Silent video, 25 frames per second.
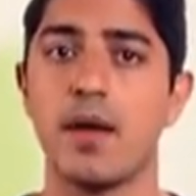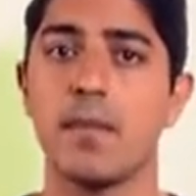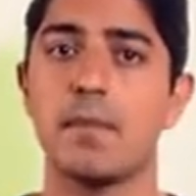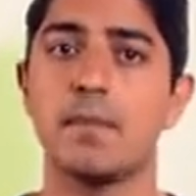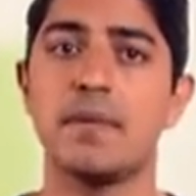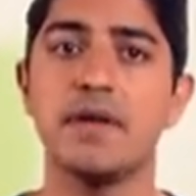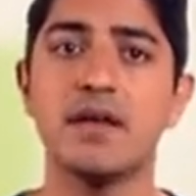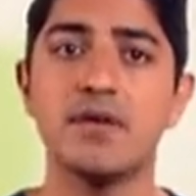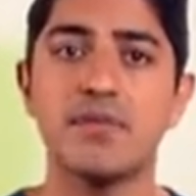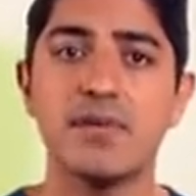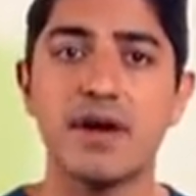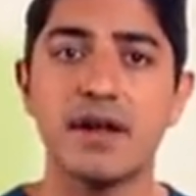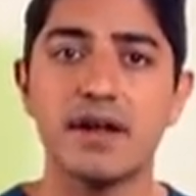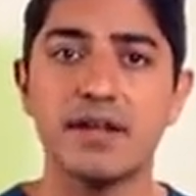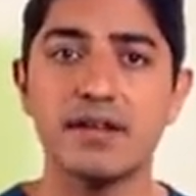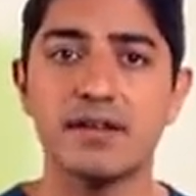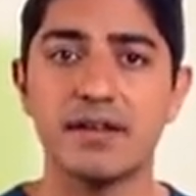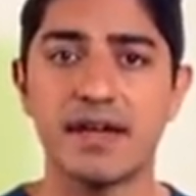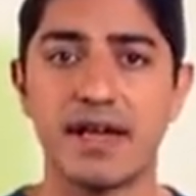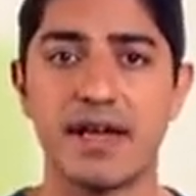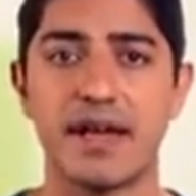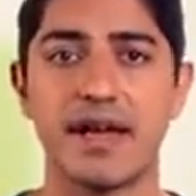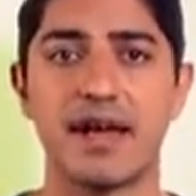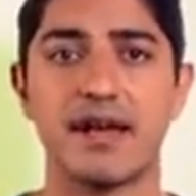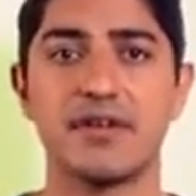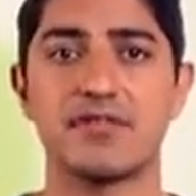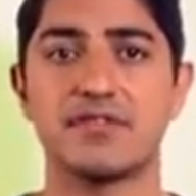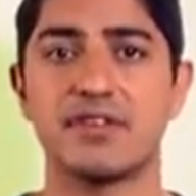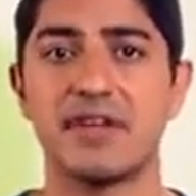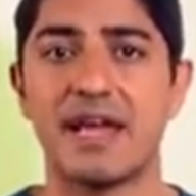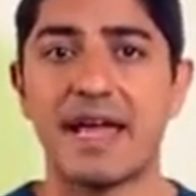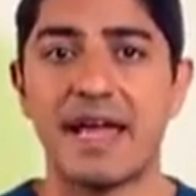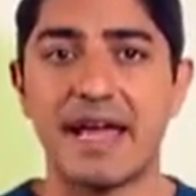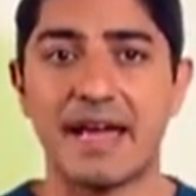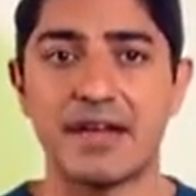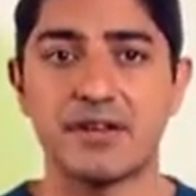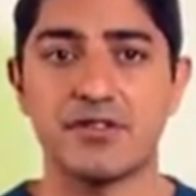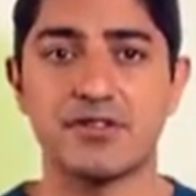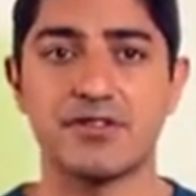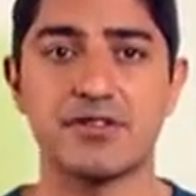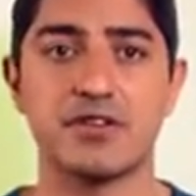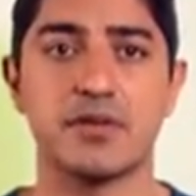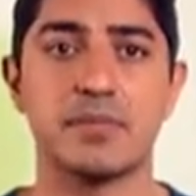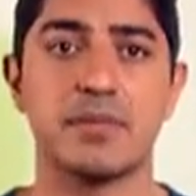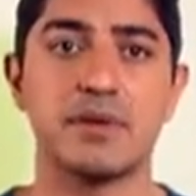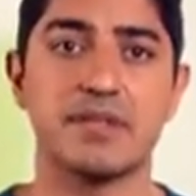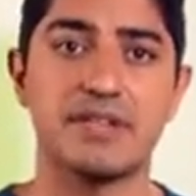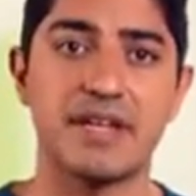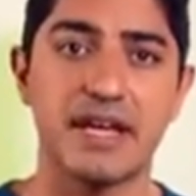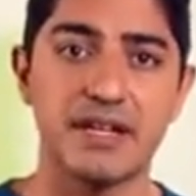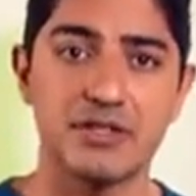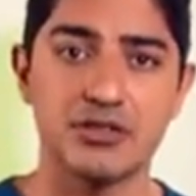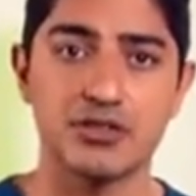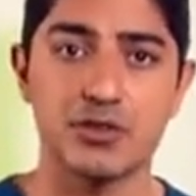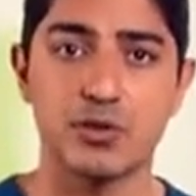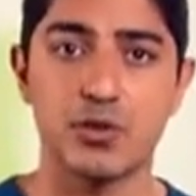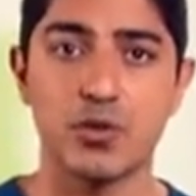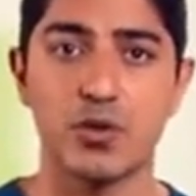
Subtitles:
Be ready to have to answer potential